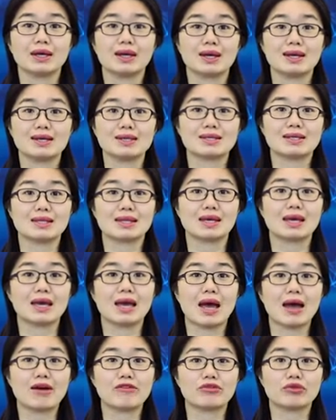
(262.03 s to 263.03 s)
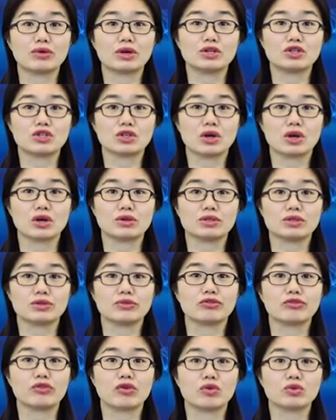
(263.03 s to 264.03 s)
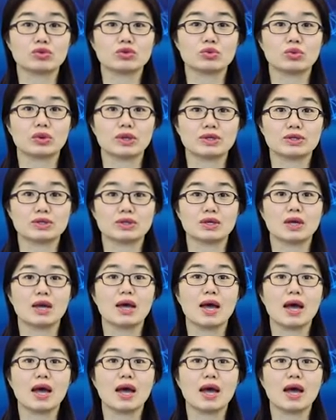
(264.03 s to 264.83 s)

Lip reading: is the average cost falls with